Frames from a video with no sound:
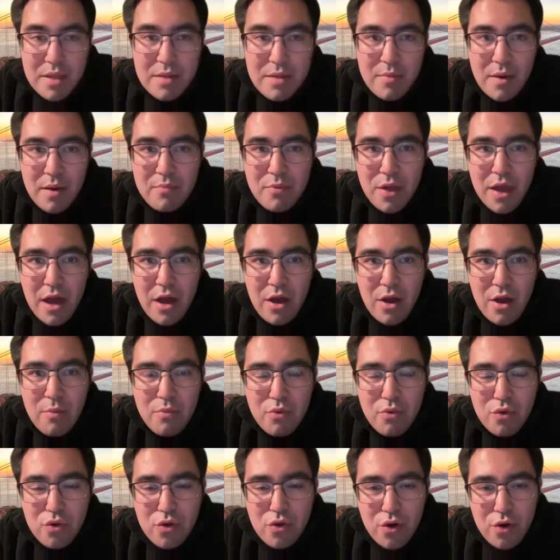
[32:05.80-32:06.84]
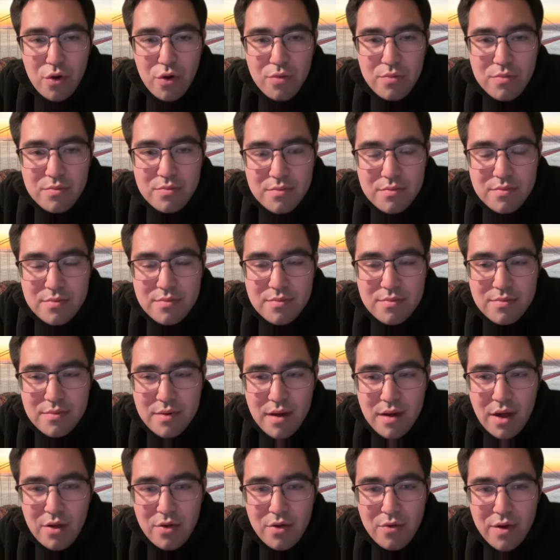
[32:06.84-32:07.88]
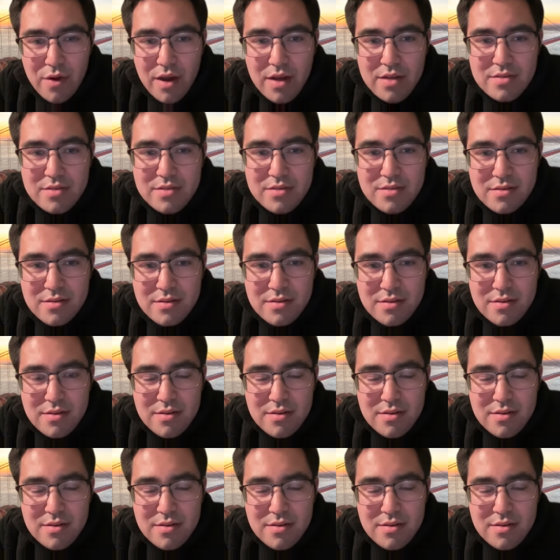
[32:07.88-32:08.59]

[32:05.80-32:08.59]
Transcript: mean, he might play Acapulco, Alcaraz.